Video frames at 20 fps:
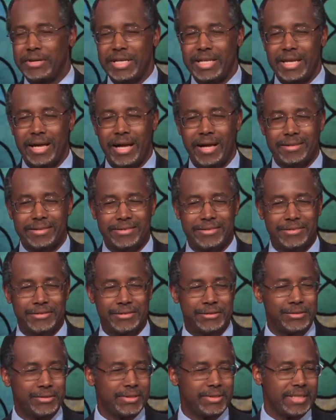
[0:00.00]
doctors
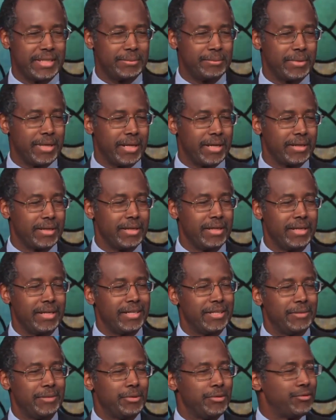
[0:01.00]
who seem like
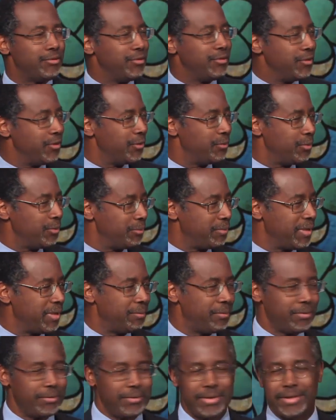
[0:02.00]
the most noble
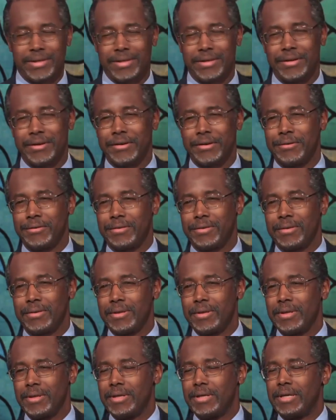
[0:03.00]
people on earth.
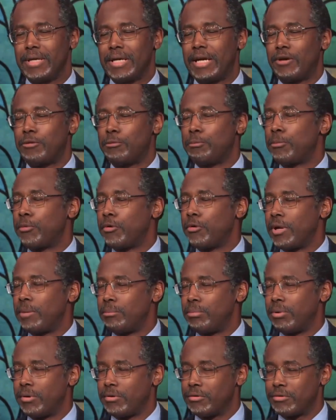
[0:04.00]
Great
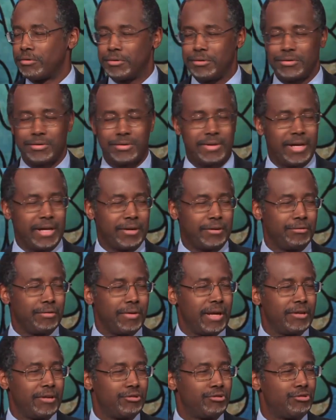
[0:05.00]
personal
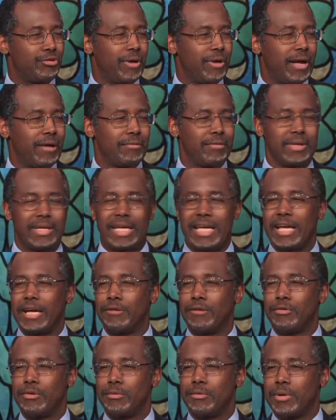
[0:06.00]
sacrifice, traveling
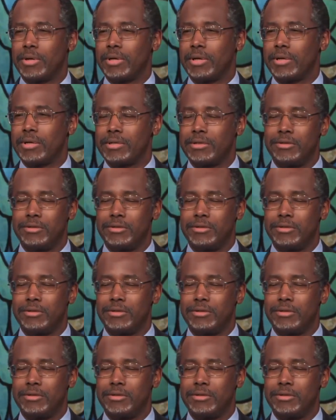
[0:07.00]
everywhere to